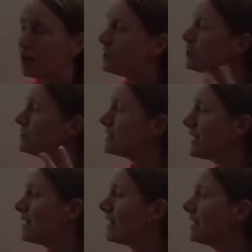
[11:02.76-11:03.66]
So it's
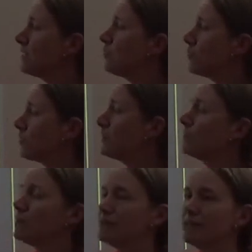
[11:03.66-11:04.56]
kind of like an
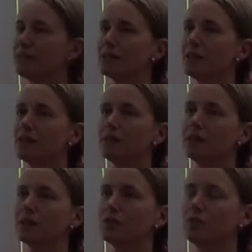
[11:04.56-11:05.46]
orbital is
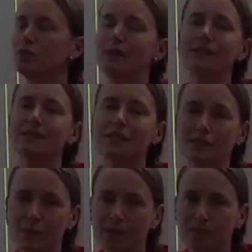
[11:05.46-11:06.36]
a
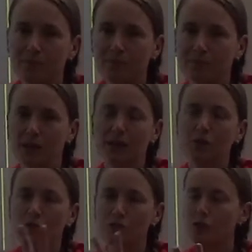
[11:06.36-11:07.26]
queen-size bed. It
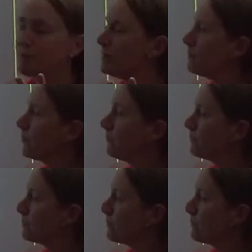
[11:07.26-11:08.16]
can hold 2 people.
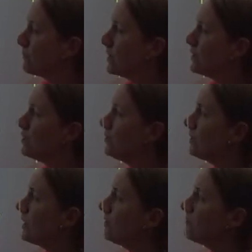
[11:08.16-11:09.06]
You
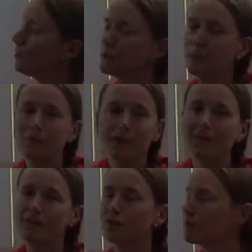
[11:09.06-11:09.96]
can have multiple
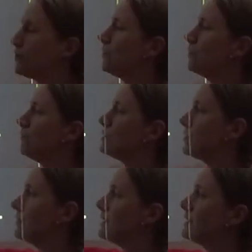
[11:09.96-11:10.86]
beds in a room. So
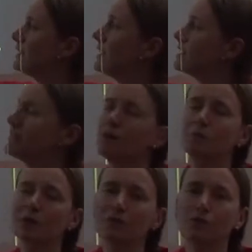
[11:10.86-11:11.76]
we could say a
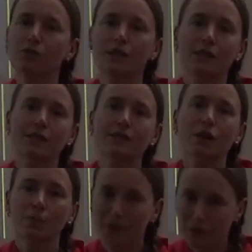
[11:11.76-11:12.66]
sublevel is
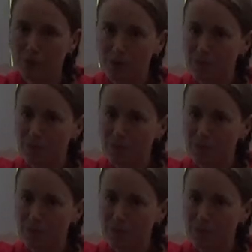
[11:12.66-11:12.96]
a bedroom.